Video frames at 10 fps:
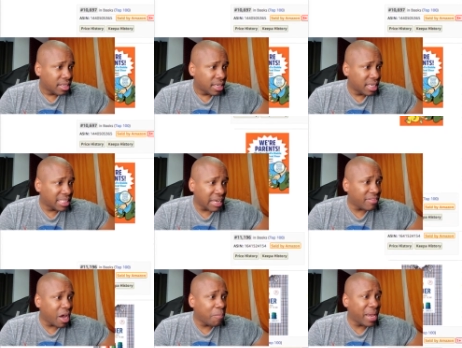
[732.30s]
He's not even
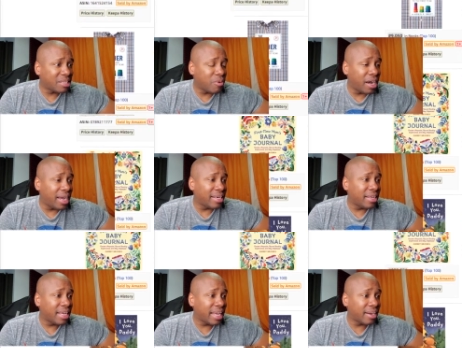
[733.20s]
on page one
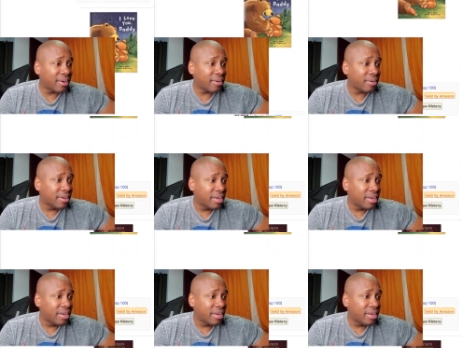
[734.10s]
here.